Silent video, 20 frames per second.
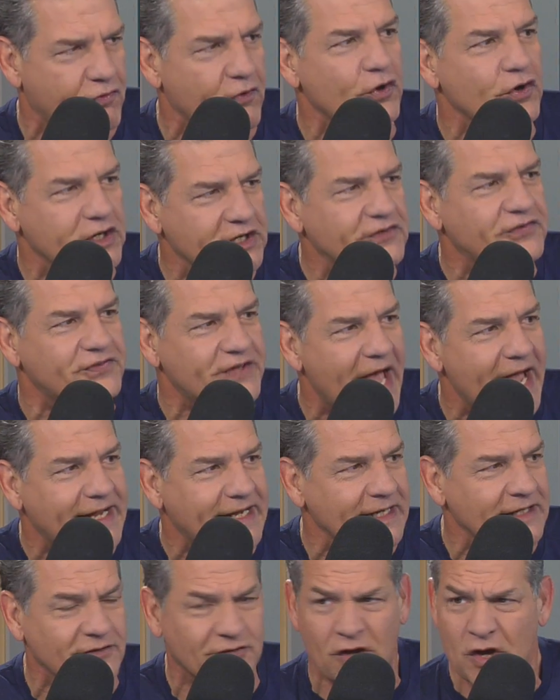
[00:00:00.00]
thirty
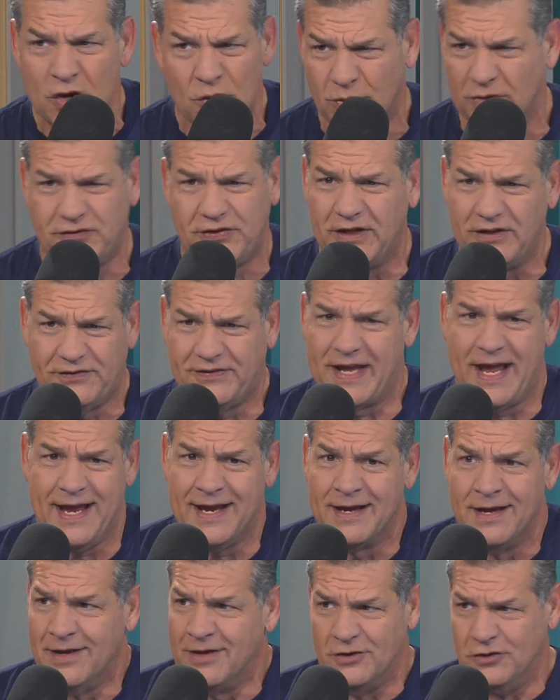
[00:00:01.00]
seconds, which he's
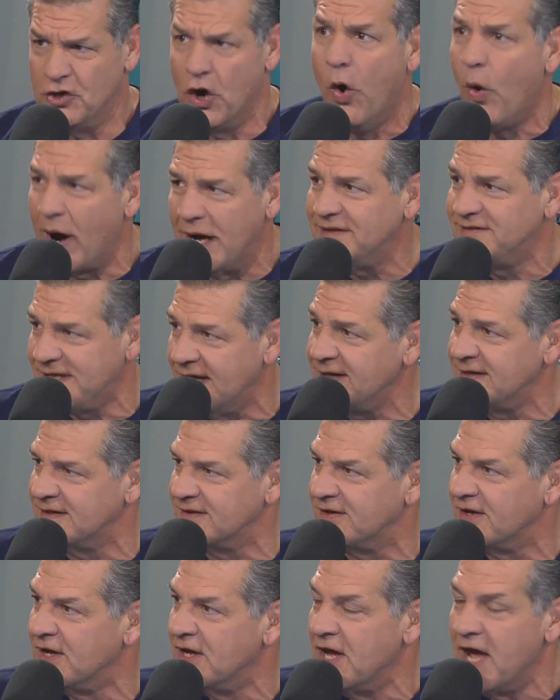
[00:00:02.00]
saying, "No, I
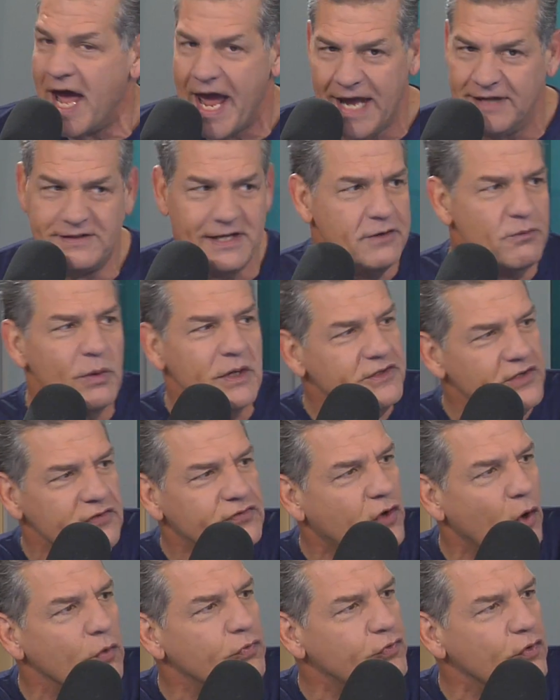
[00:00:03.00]
didn't." Didn't we just
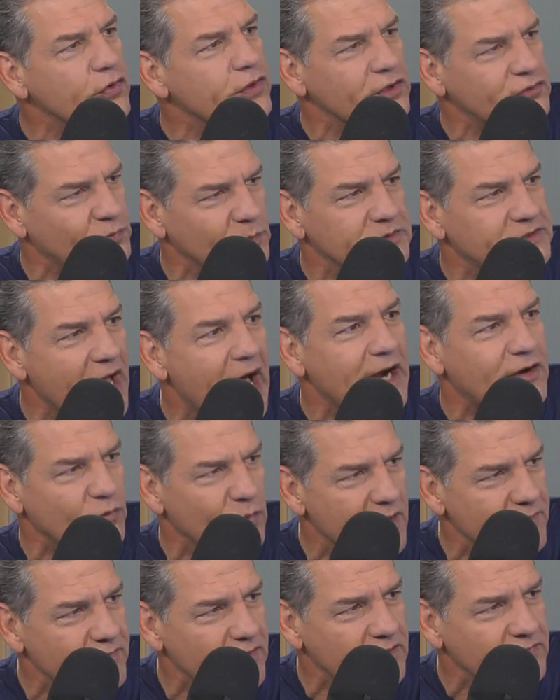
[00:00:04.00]
go through this with Doc
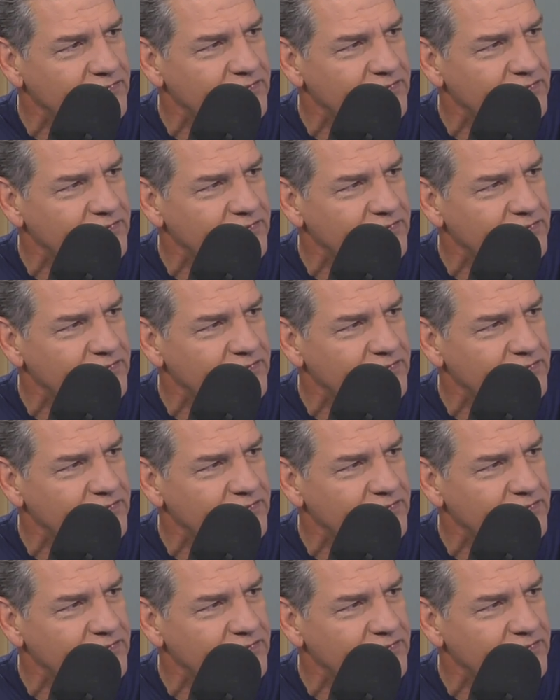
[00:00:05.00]
Rivers? Doc